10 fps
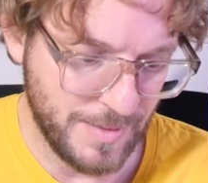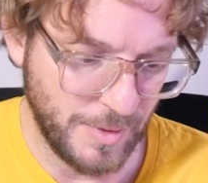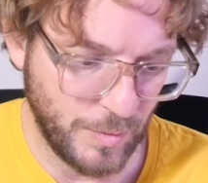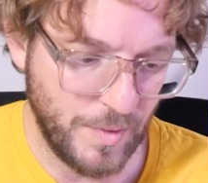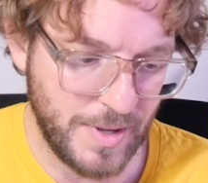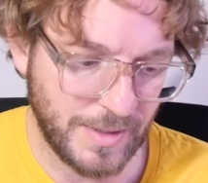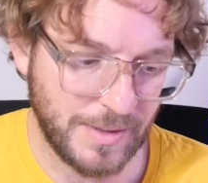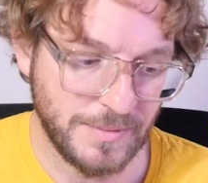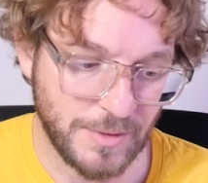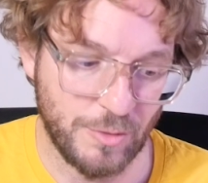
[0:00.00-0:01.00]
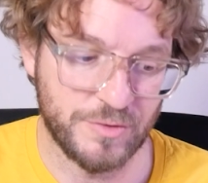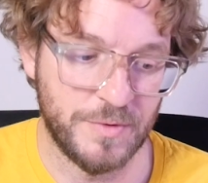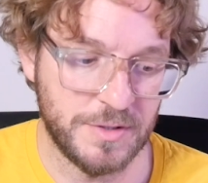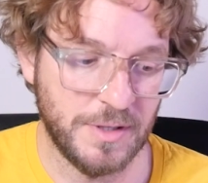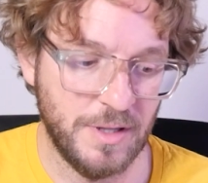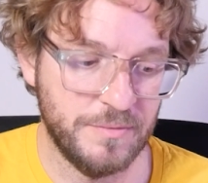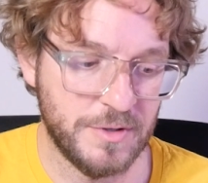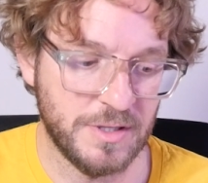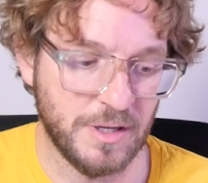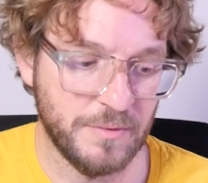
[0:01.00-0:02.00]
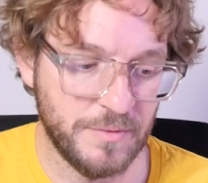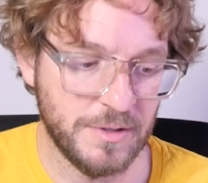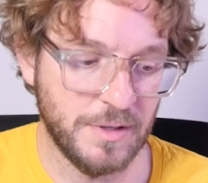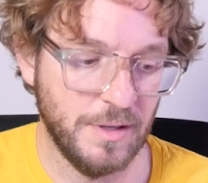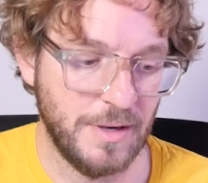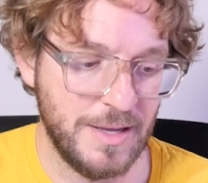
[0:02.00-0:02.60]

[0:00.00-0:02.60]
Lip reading: the Milky Way goes vertical,